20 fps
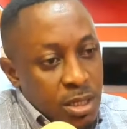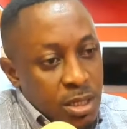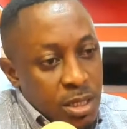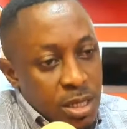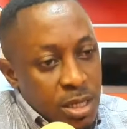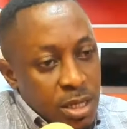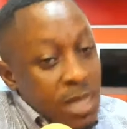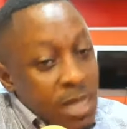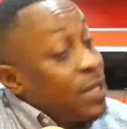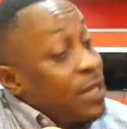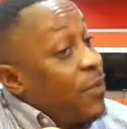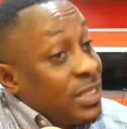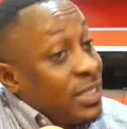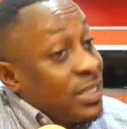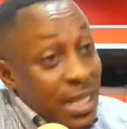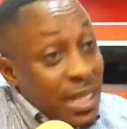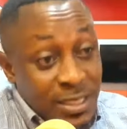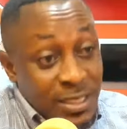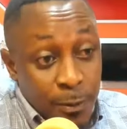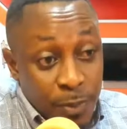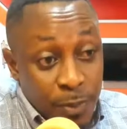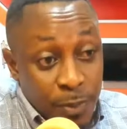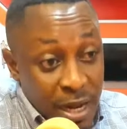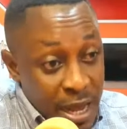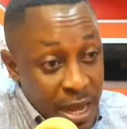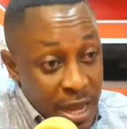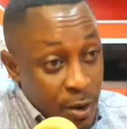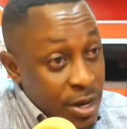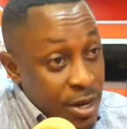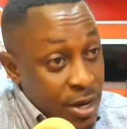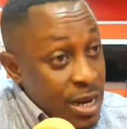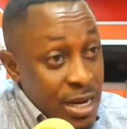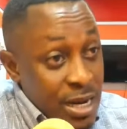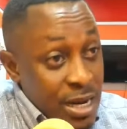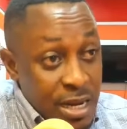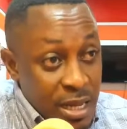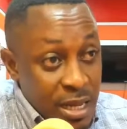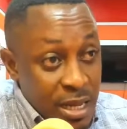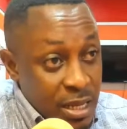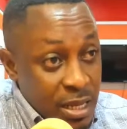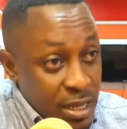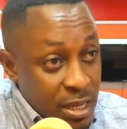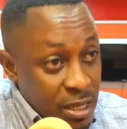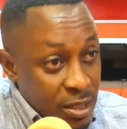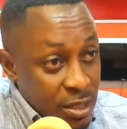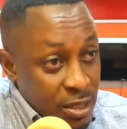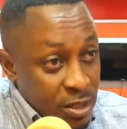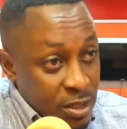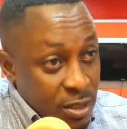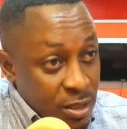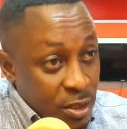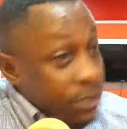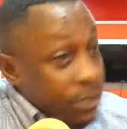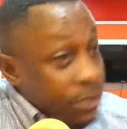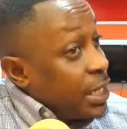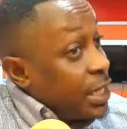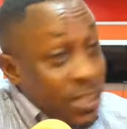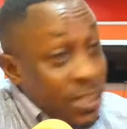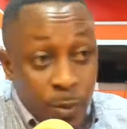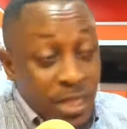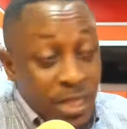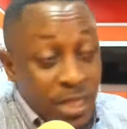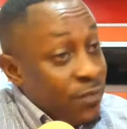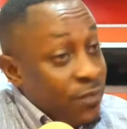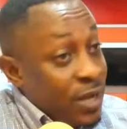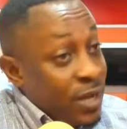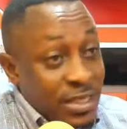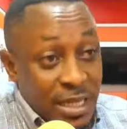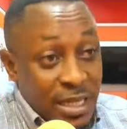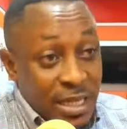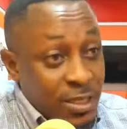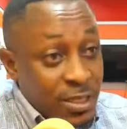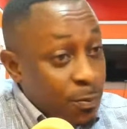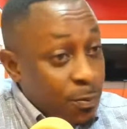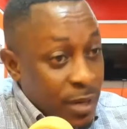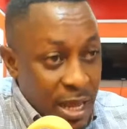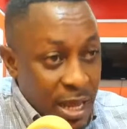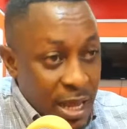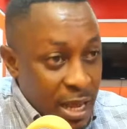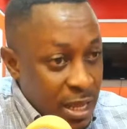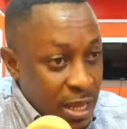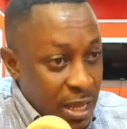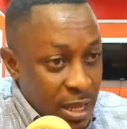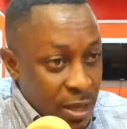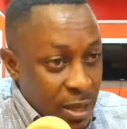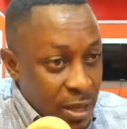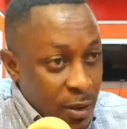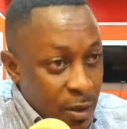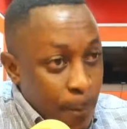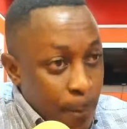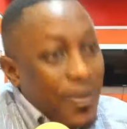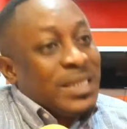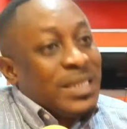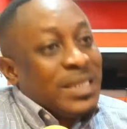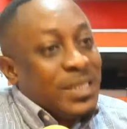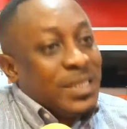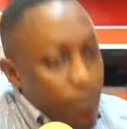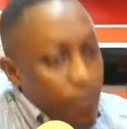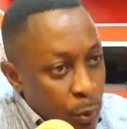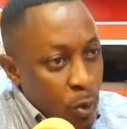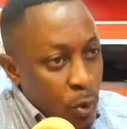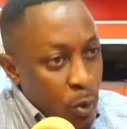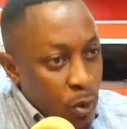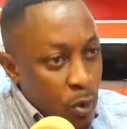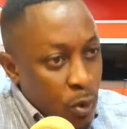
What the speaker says: he's a fantastic player on any day. Osei is a fantastic player, but simple.